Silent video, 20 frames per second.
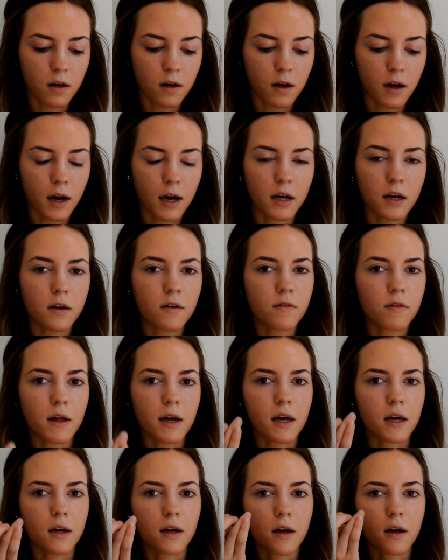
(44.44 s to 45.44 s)
kind of
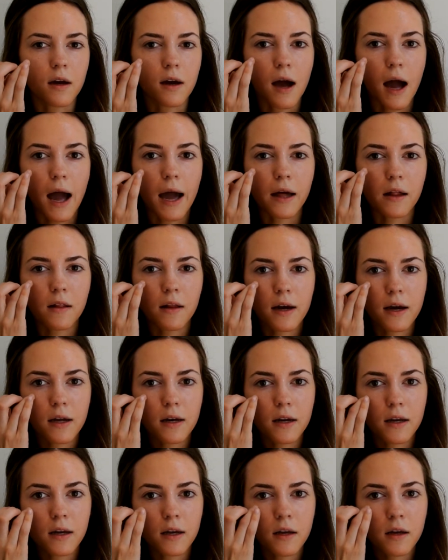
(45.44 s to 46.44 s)
like
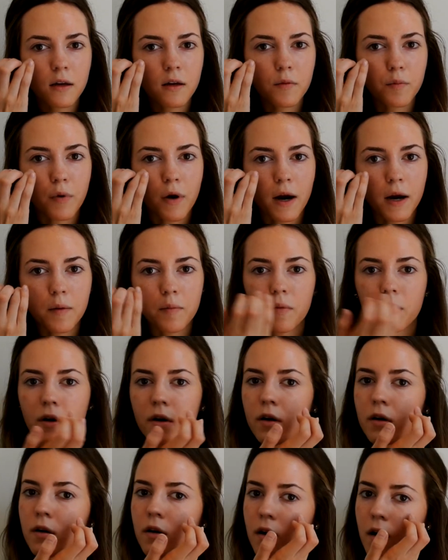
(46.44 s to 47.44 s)
highlighting
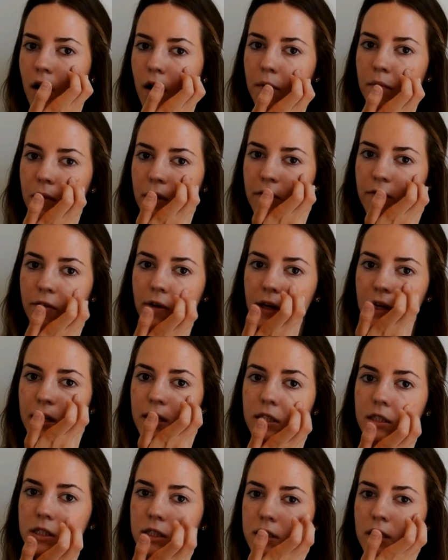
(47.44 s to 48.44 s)
primer on my
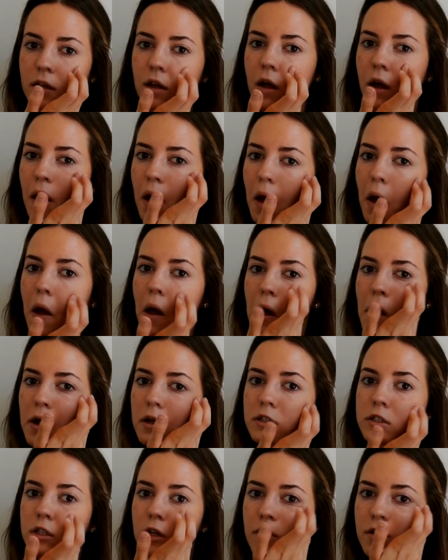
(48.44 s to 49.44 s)
face.
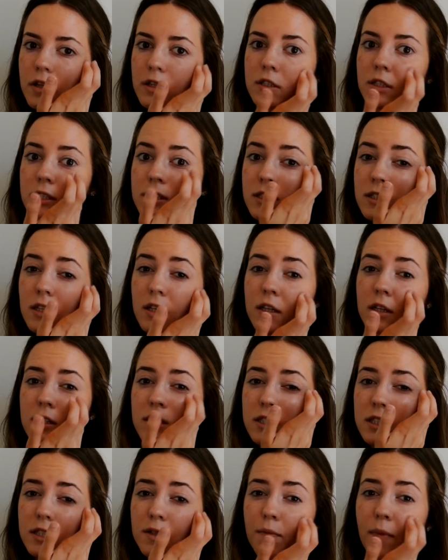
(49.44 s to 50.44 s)
So this is a
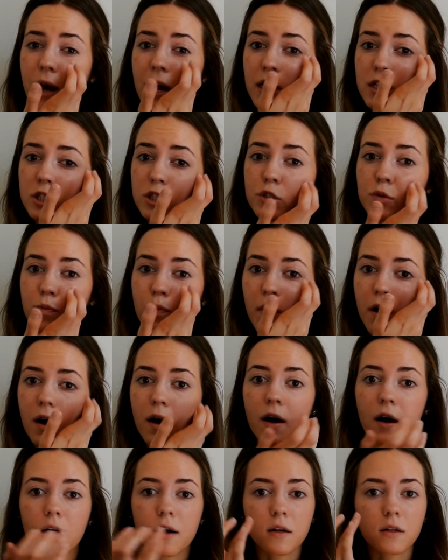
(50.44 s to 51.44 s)

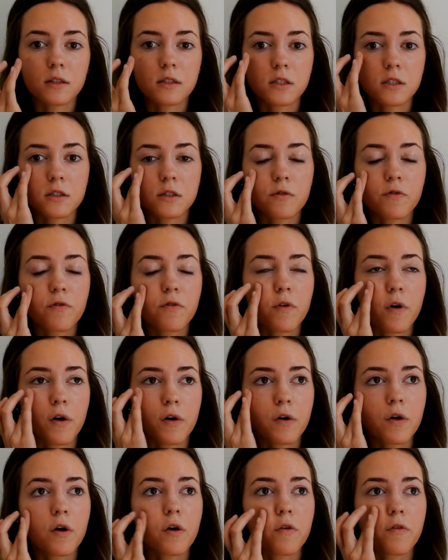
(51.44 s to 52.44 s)
Smashbox
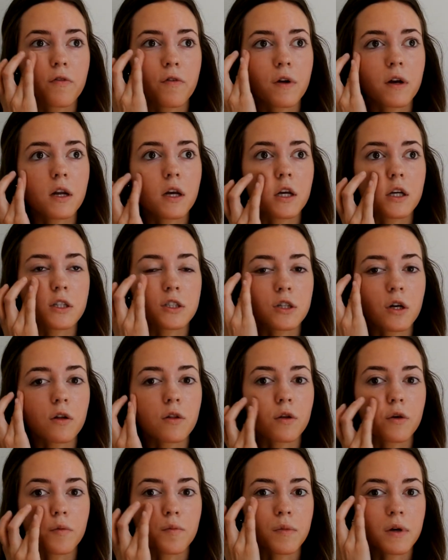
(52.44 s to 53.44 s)
Photo Finish
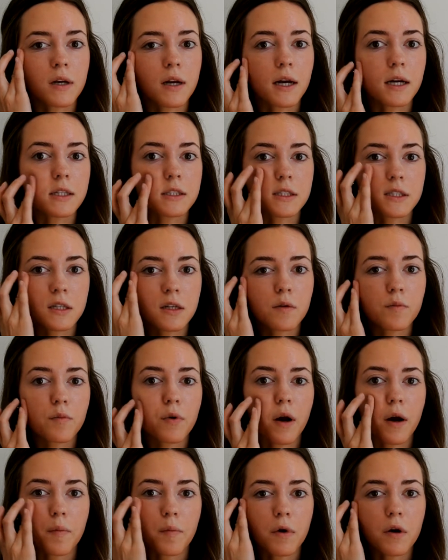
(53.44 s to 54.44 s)
Illuminizing
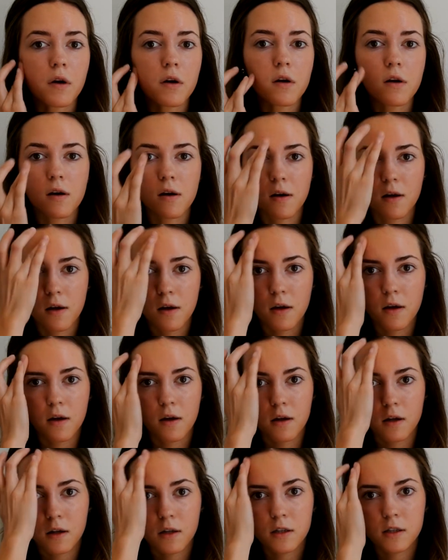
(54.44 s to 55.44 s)
Primer.
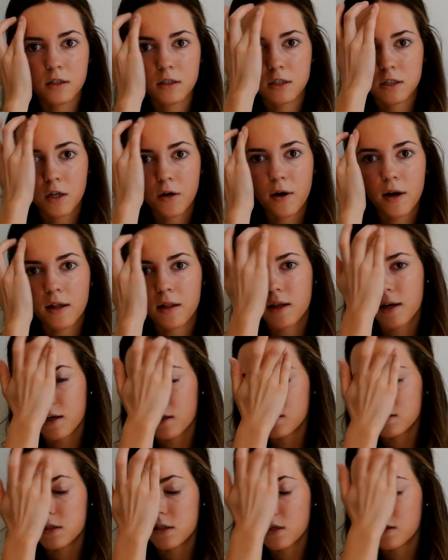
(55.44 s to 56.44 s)
So I
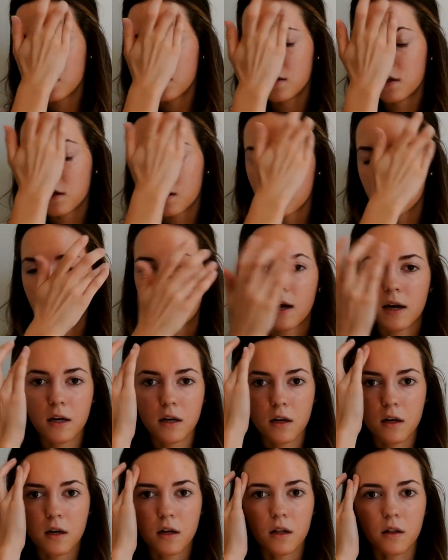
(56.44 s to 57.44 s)
like to look kind
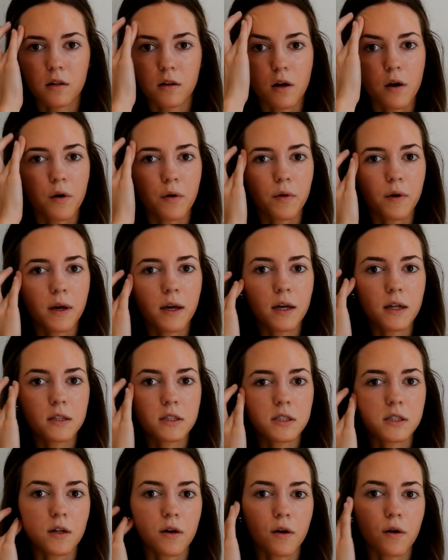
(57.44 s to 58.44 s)
of glowy,
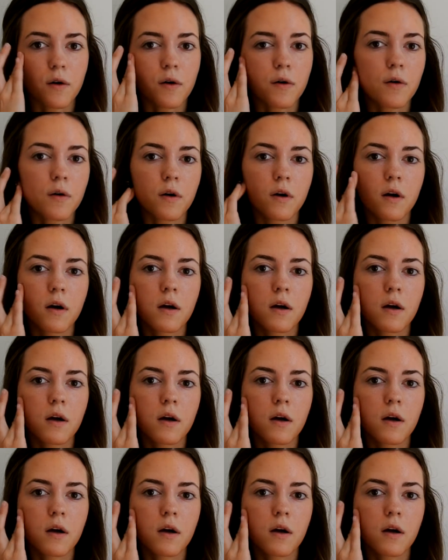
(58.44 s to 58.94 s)
so